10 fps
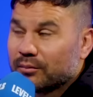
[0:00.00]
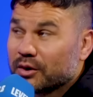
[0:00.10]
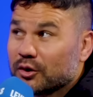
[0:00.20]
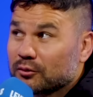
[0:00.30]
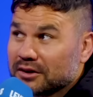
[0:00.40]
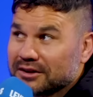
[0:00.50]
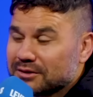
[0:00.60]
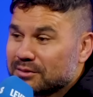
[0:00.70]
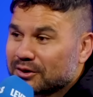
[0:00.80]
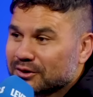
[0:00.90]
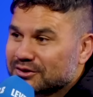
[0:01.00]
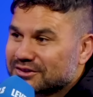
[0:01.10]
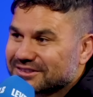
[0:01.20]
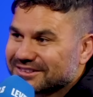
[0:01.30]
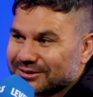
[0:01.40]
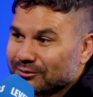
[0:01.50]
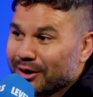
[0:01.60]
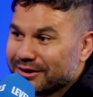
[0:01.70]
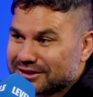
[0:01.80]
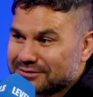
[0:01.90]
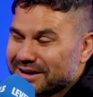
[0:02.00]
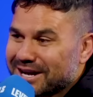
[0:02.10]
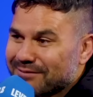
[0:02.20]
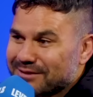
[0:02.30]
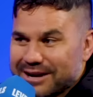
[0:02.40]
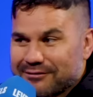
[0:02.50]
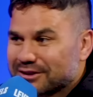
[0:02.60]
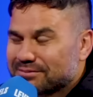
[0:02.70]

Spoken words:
But not really, because while this has been happening, everyone's